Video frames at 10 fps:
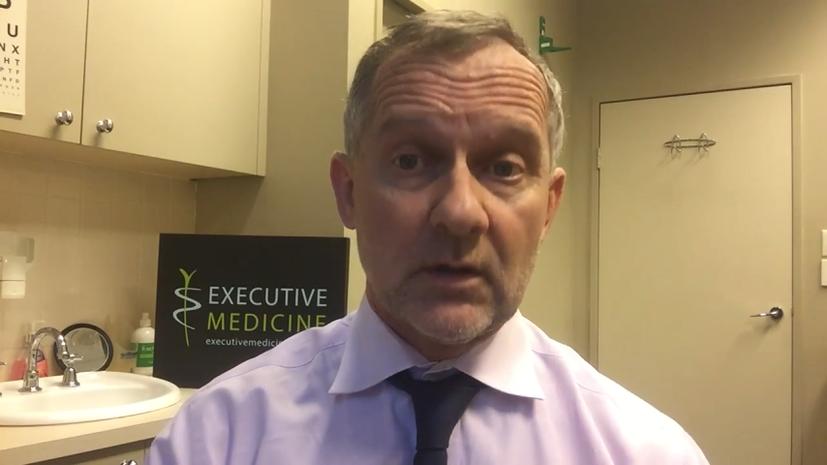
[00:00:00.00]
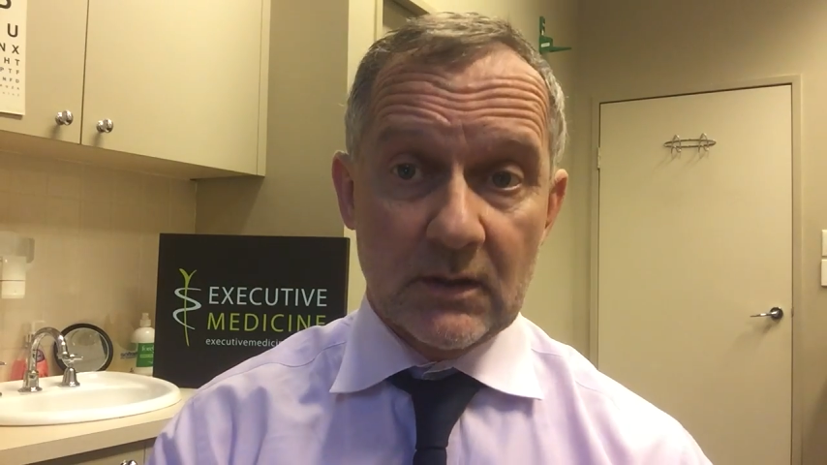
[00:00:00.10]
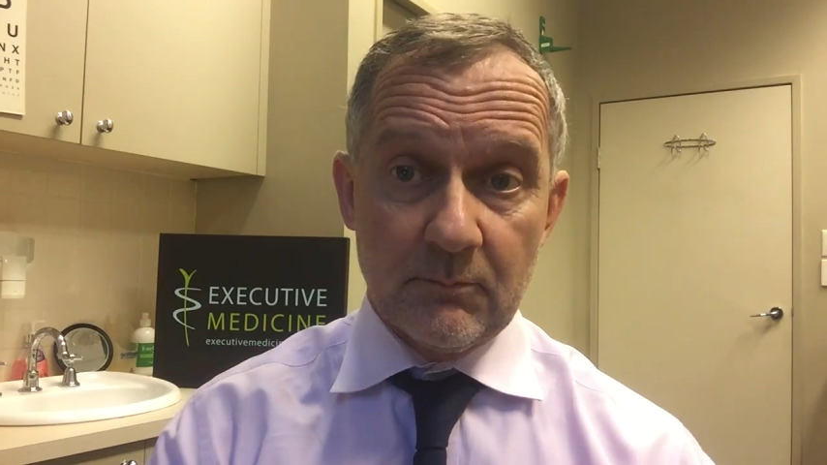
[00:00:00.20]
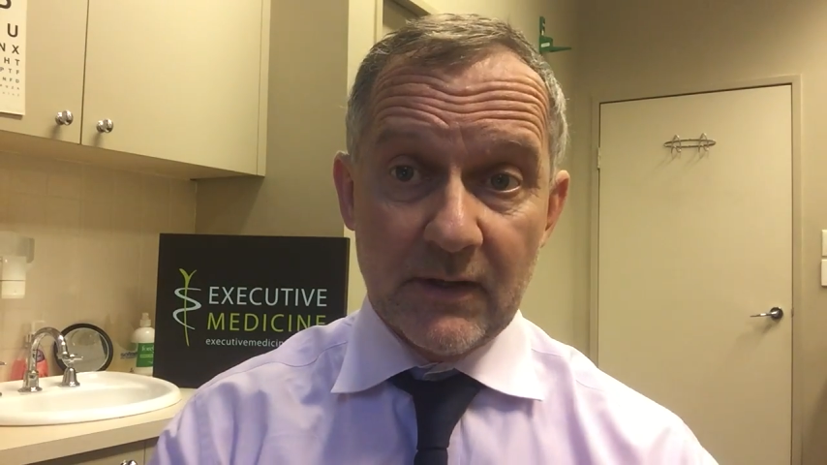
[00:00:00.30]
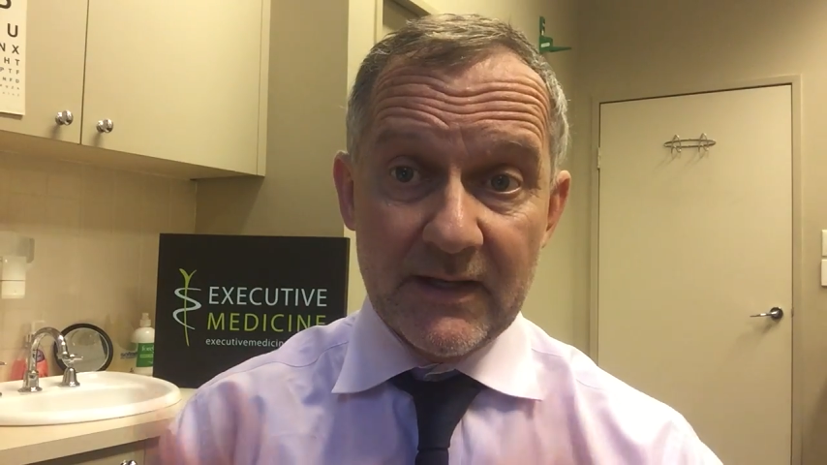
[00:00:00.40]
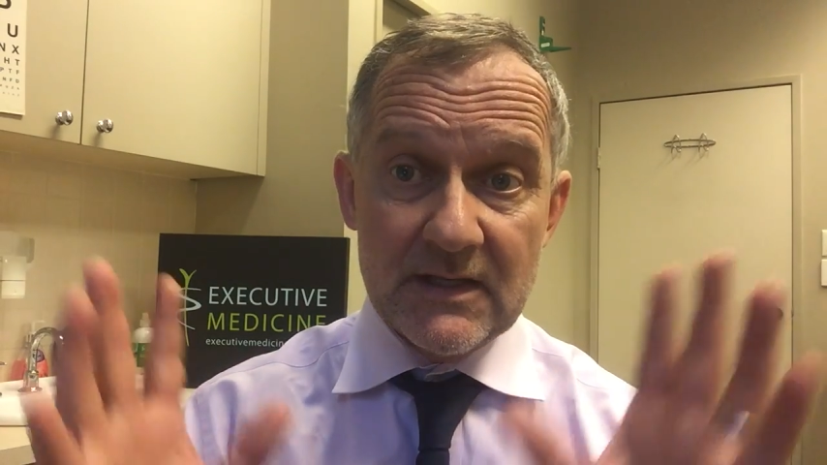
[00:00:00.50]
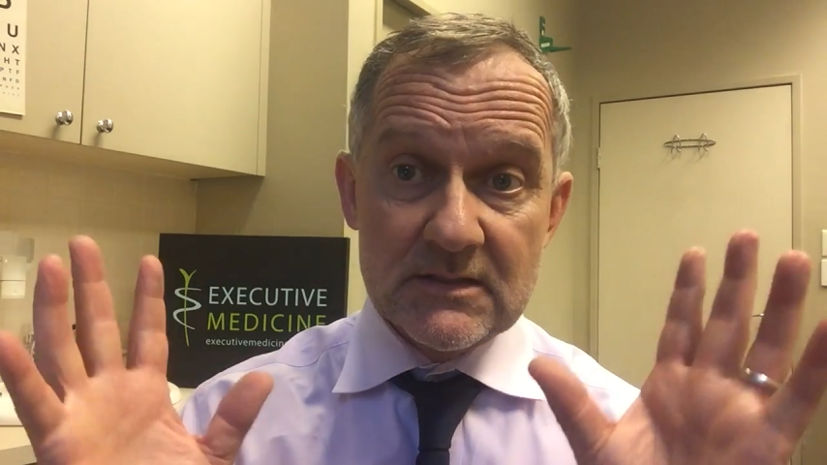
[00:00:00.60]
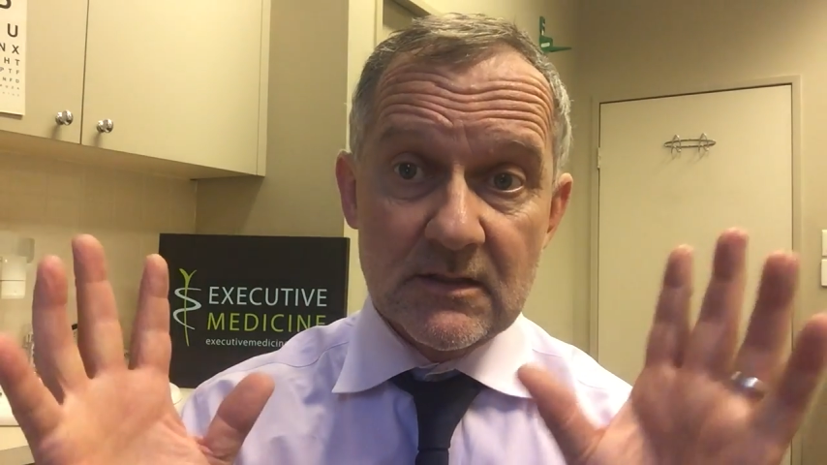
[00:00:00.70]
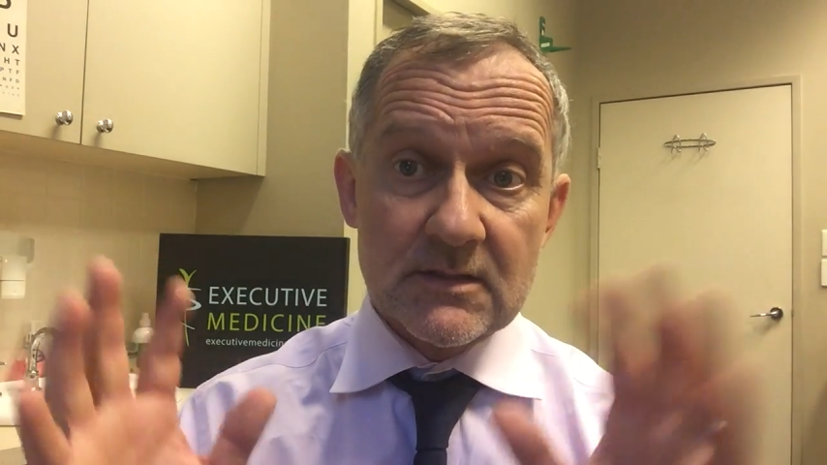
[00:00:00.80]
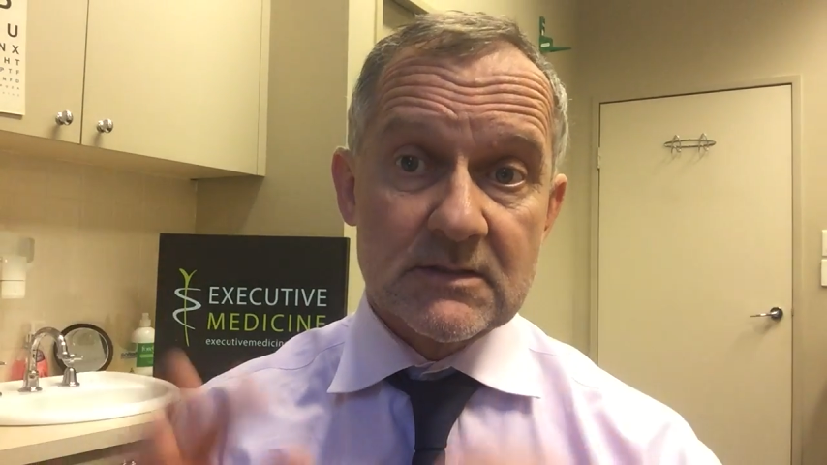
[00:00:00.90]
it bleeds
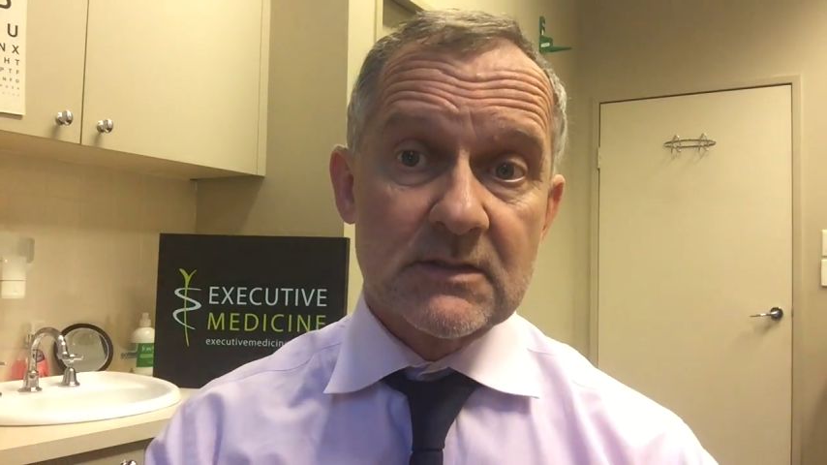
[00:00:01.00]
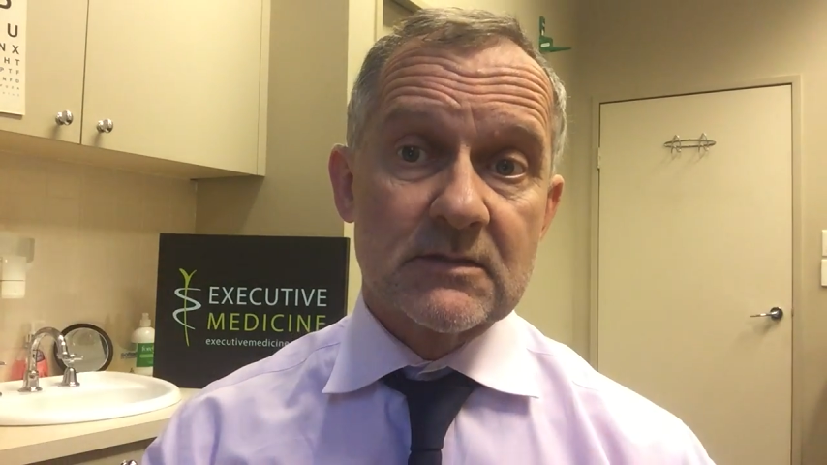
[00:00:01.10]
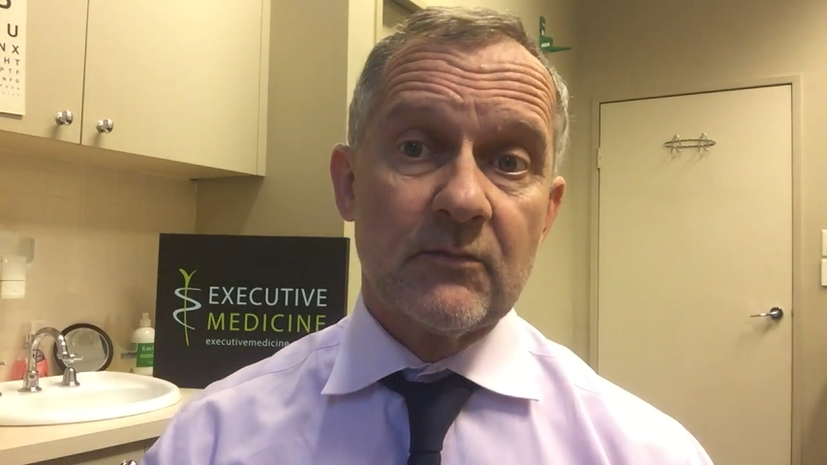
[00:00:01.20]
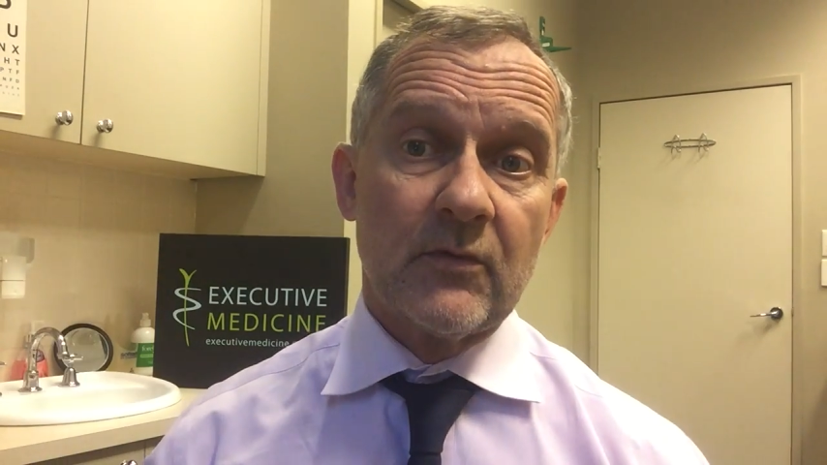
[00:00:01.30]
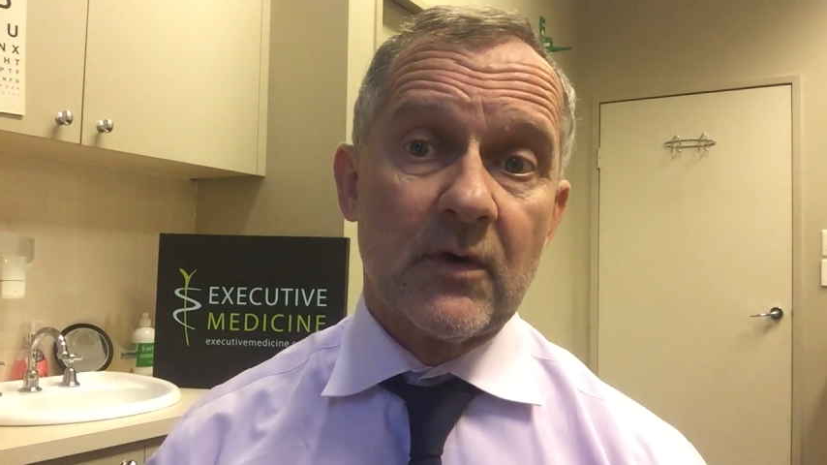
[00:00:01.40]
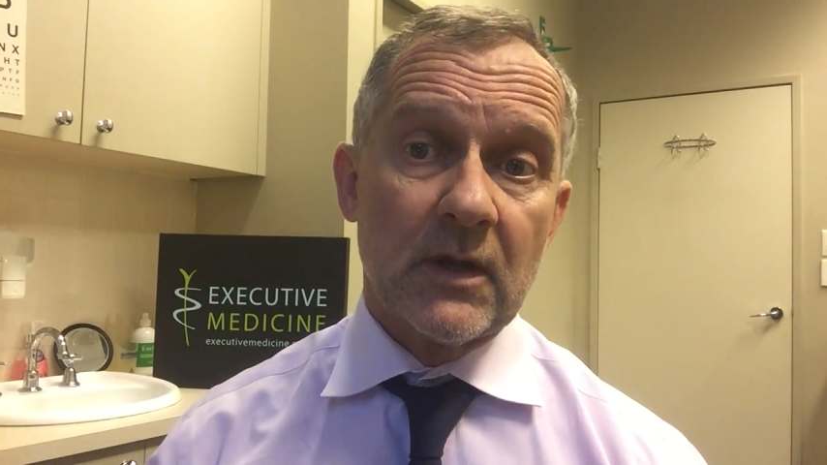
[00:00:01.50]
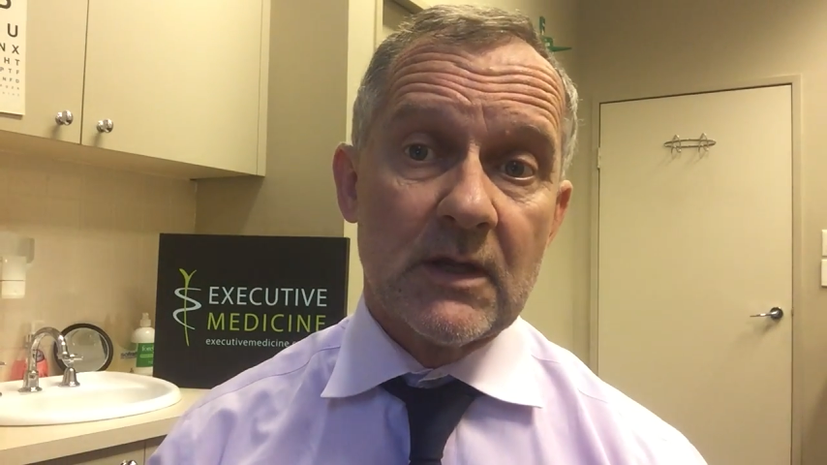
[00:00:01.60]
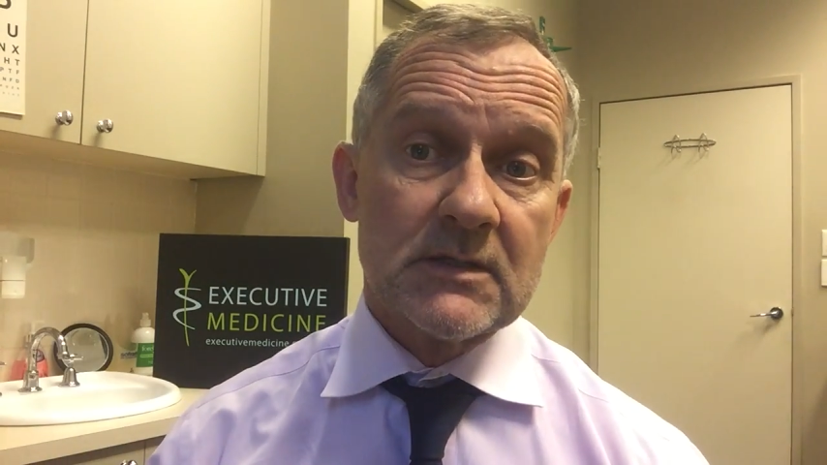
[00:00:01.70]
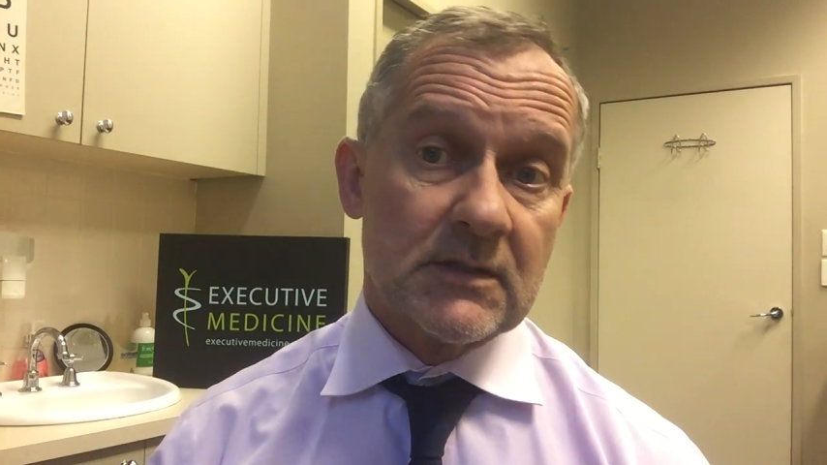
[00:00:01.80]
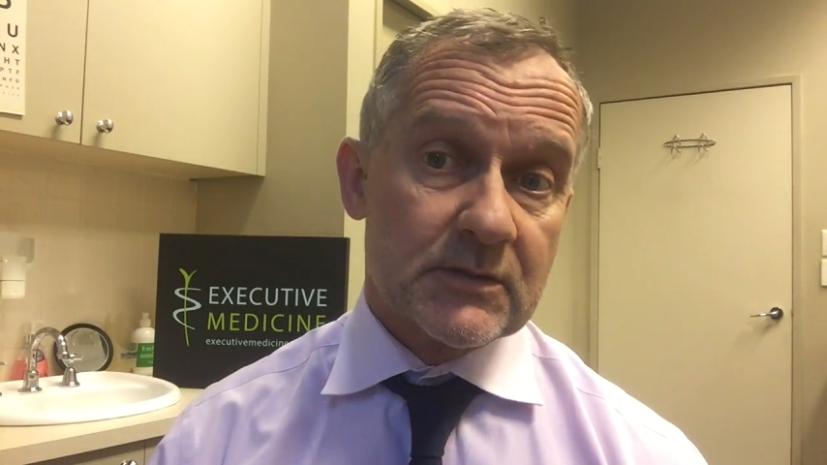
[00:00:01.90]
into the system very easily.